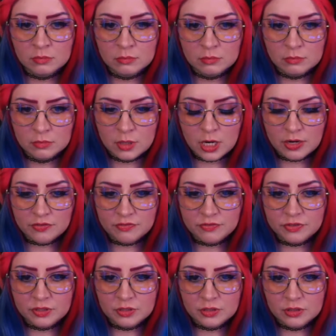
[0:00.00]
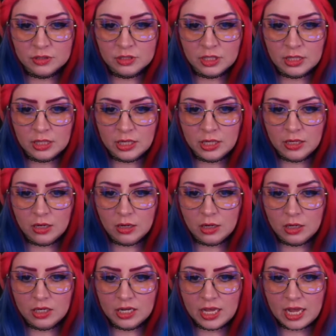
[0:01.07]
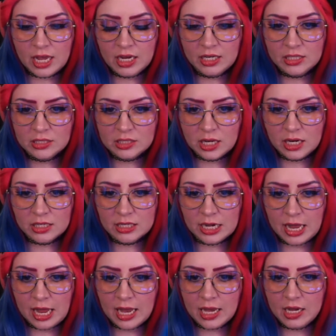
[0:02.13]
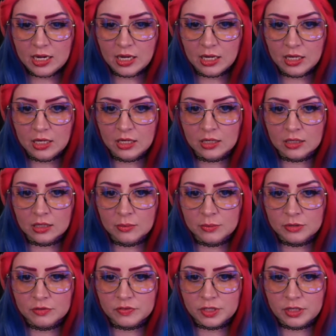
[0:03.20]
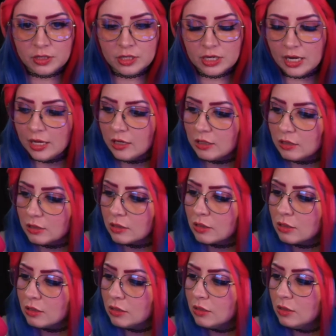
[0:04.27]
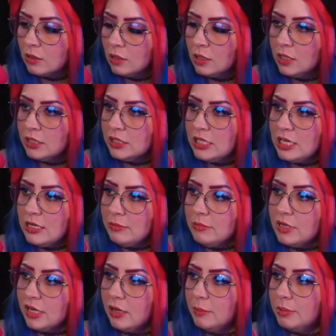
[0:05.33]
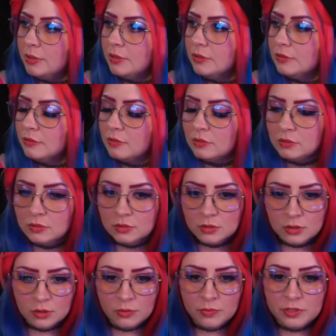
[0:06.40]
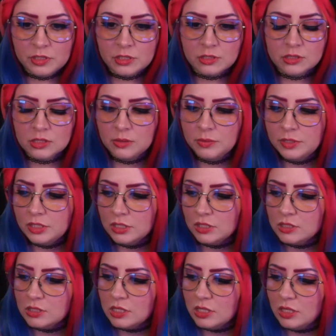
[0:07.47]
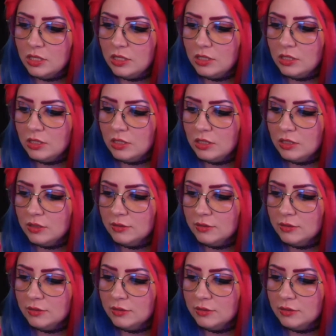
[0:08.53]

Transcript: Got a Fung, a Leon, a Kate, and an Ada. I wonder if Leon and Ada are teamed up. We shall see. We shall see.